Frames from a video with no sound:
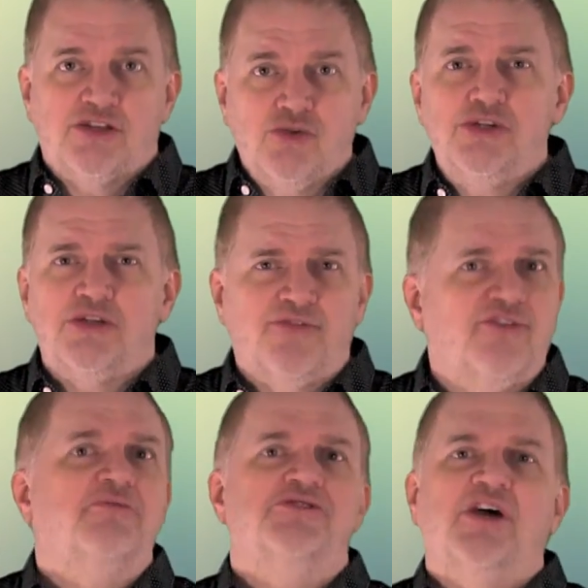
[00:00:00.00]
usually
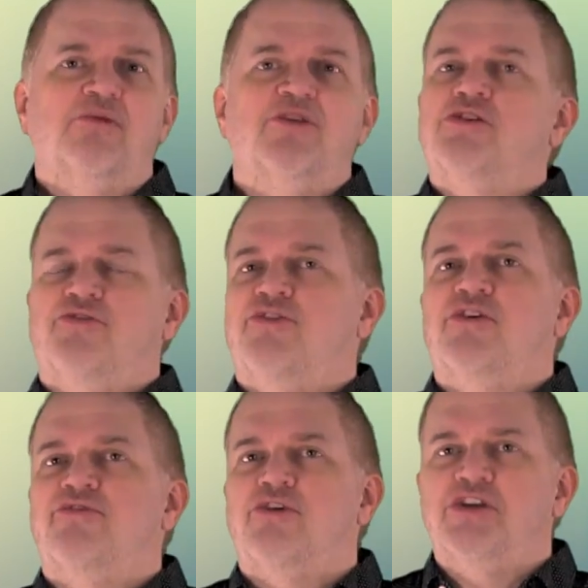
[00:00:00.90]
from a time that you're
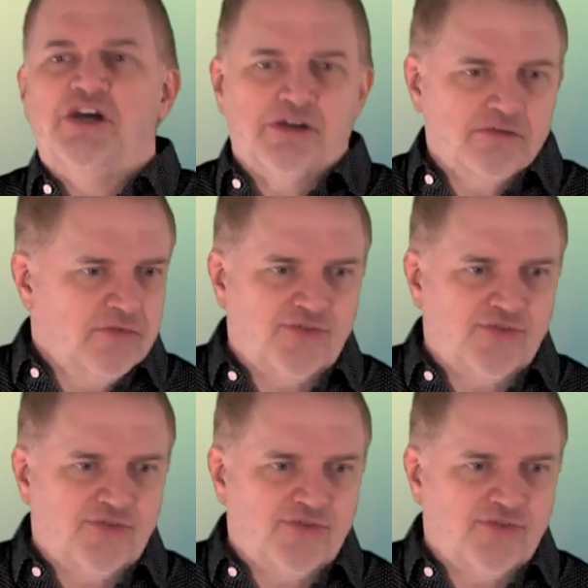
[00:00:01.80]
very, very young.